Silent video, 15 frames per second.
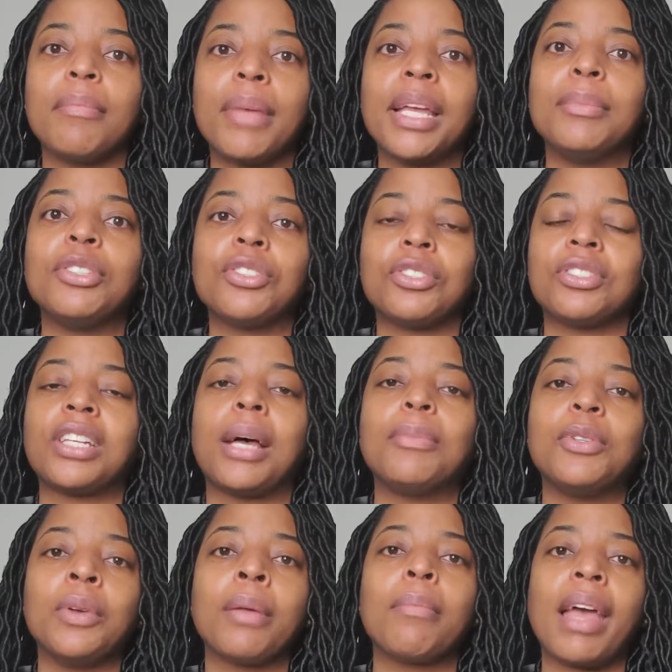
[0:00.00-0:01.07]
maybe she'll stop
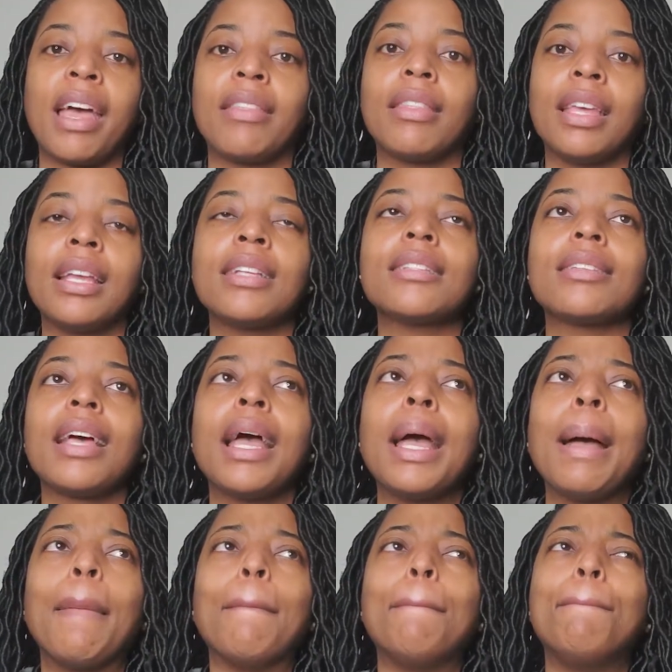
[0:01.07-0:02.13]
doing bad things.
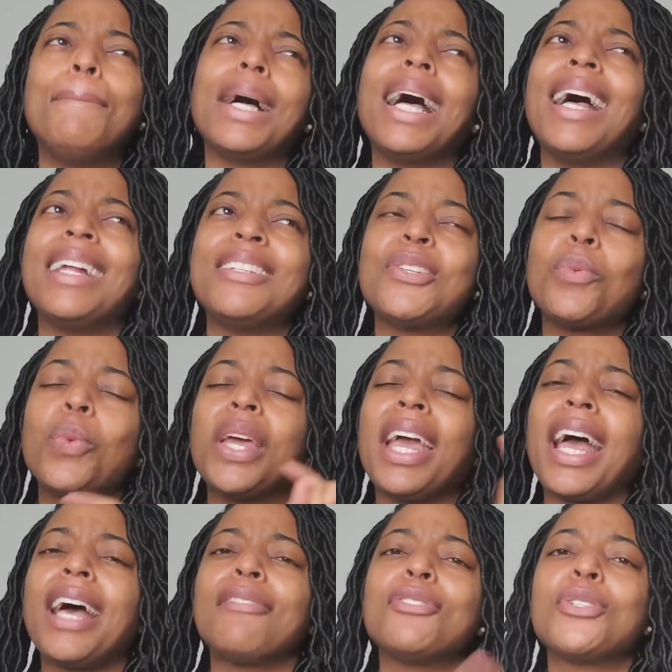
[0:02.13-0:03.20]
But we
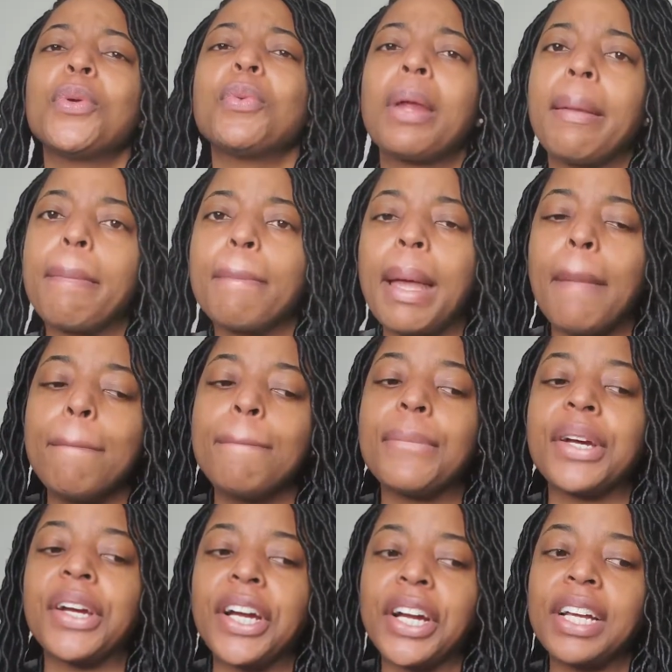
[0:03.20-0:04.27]
have to
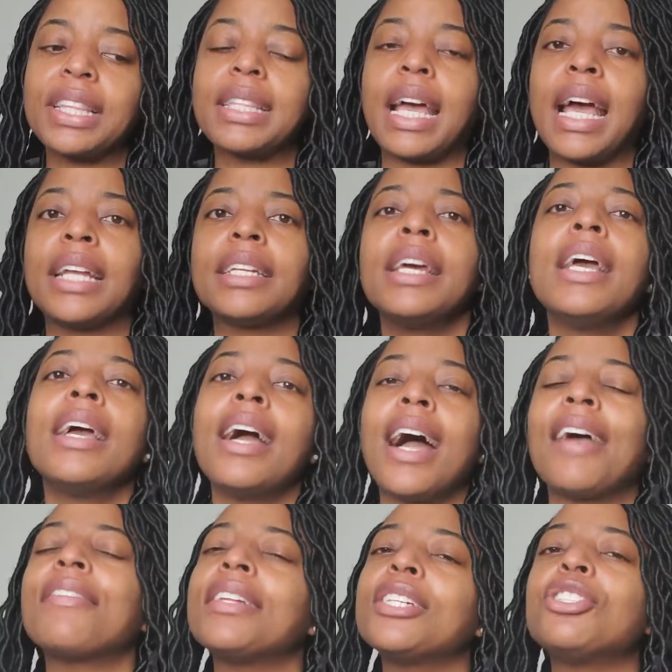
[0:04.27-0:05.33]
remember that
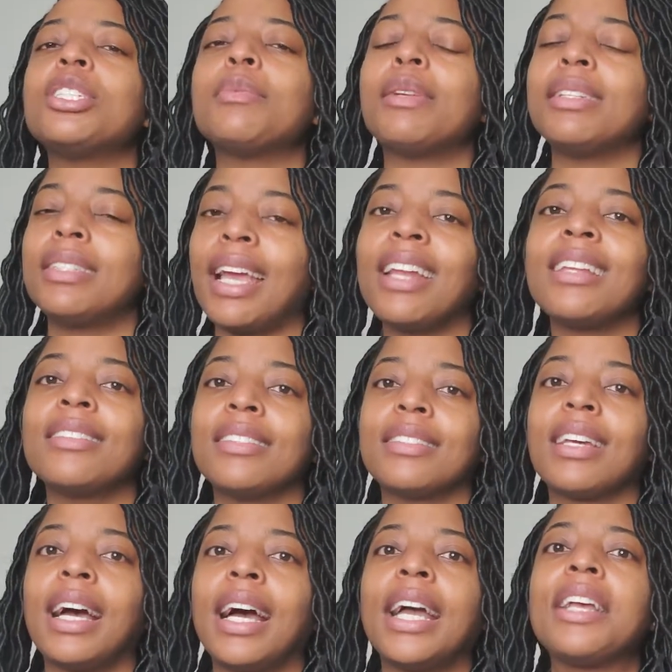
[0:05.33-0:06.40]
I feel like she's been dating this
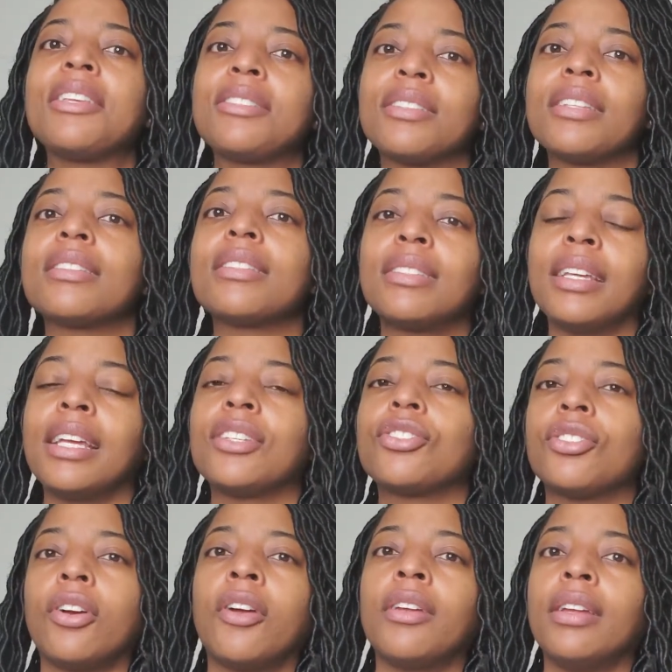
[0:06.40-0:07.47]
guy since they
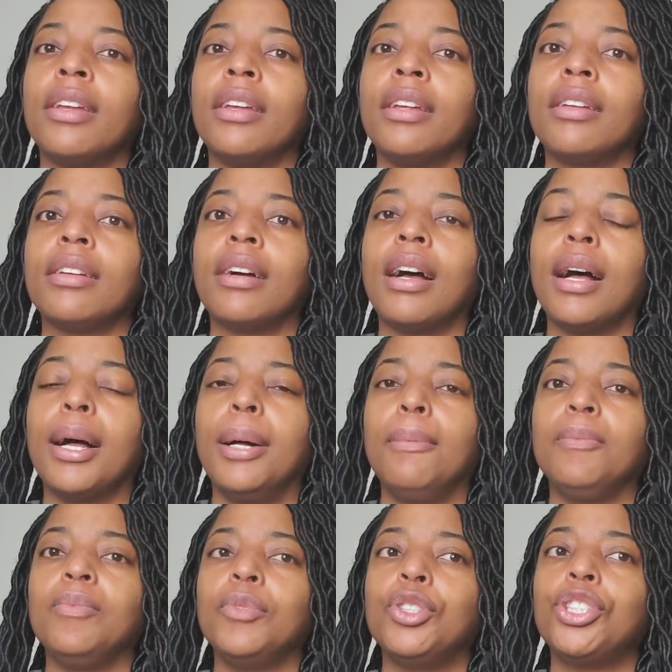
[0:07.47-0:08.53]
started
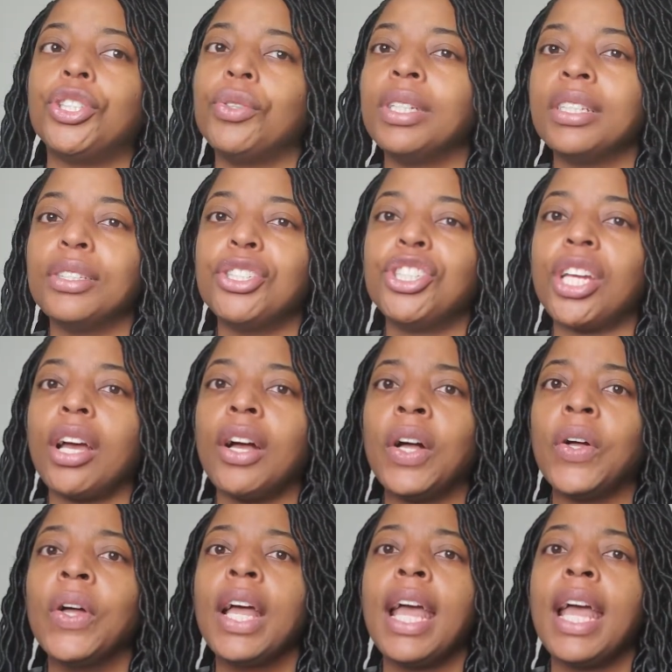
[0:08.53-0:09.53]
shooting the show.